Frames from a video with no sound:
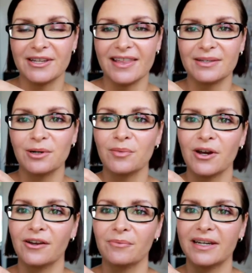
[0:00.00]
So that's what I'm
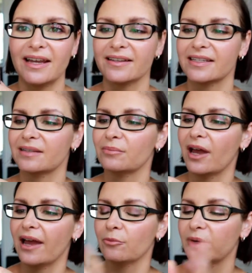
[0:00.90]
wearing on my nails,
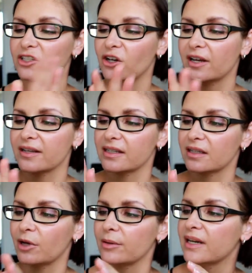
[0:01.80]
my toenails at
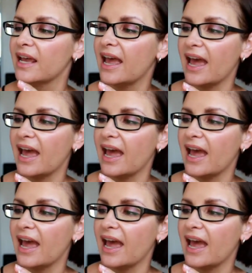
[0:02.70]
the moment.